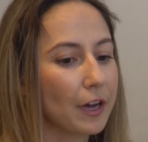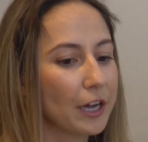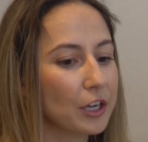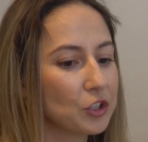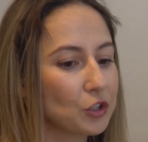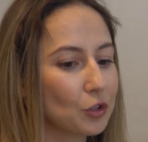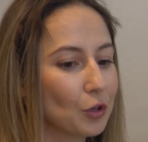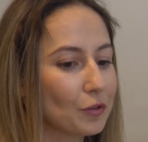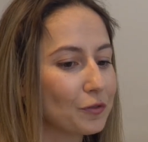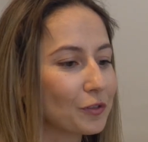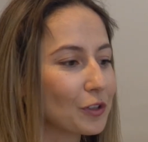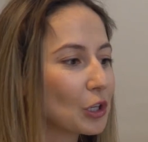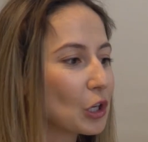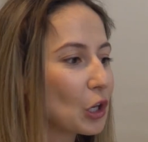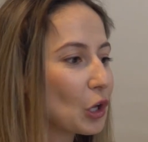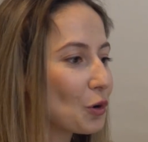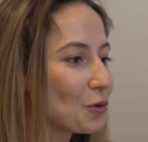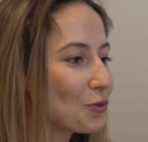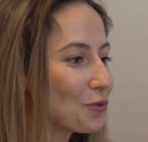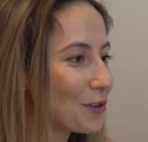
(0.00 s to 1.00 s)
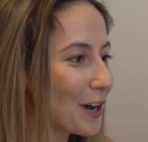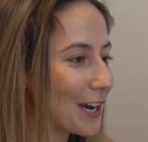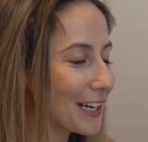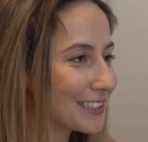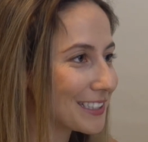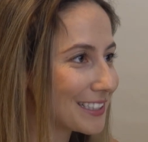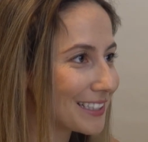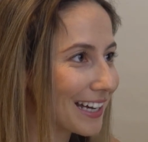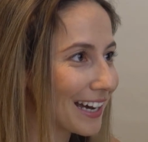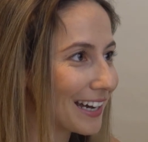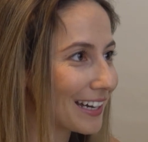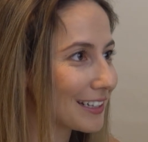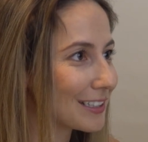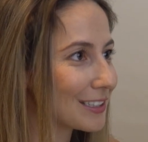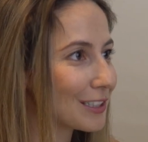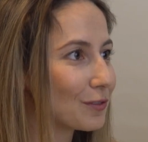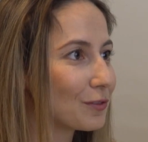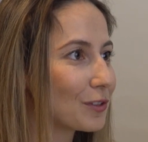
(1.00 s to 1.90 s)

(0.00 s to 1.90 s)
fashion of a low-fat diet,